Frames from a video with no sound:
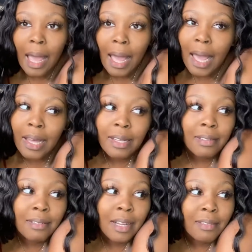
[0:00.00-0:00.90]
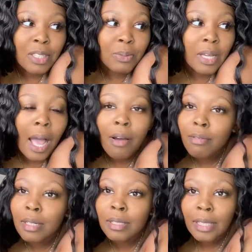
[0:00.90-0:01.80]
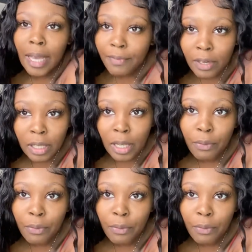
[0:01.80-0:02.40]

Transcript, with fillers: I love this wig. I will definitely